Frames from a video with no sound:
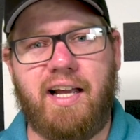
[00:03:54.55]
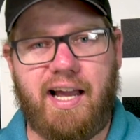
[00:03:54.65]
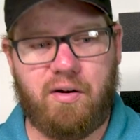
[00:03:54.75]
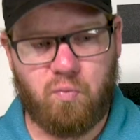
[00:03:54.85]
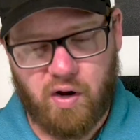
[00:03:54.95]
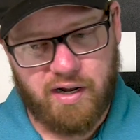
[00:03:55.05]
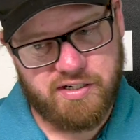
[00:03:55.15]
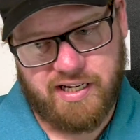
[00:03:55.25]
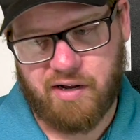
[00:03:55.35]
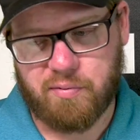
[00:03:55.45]
and what I
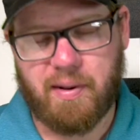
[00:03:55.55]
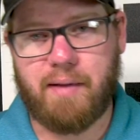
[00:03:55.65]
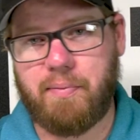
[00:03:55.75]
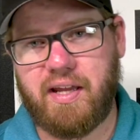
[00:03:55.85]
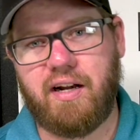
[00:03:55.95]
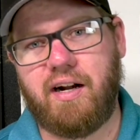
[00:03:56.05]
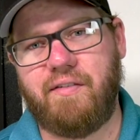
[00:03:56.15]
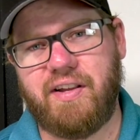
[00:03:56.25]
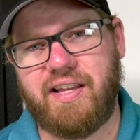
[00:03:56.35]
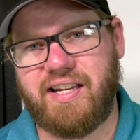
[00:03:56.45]
was saying with my opinion and
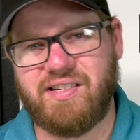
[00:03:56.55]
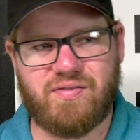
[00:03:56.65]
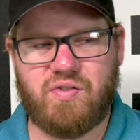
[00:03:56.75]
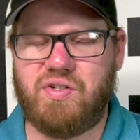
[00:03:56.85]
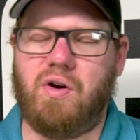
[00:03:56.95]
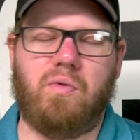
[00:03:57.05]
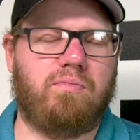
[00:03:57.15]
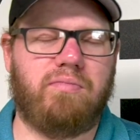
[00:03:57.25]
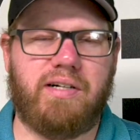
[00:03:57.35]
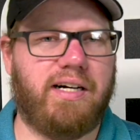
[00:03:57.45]
everything is
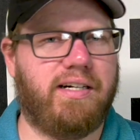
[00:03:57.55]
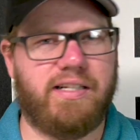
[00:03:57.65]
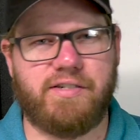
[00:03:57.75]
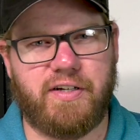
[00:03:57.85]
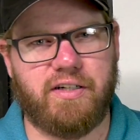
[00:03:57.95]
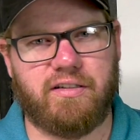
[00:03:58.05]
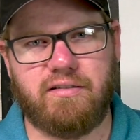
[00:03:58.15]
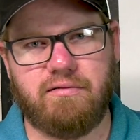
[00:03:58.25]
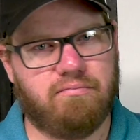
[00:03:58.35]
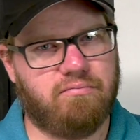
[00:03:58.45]
don't get into this
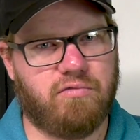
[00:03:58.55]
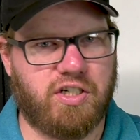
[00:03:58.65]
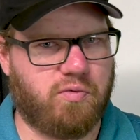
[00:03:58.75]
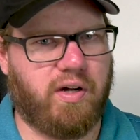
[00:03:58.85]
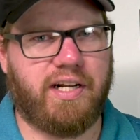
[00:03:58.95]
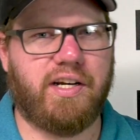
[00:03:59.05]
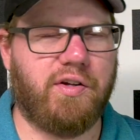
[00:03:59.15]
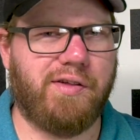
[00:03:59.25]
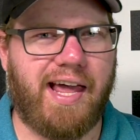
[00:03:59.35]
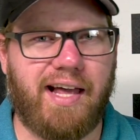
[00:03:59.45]
field just wanting to
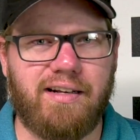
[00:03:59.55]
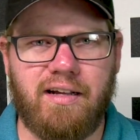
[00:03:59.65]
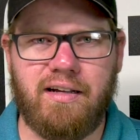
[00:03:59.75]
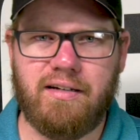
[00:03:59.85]
do that.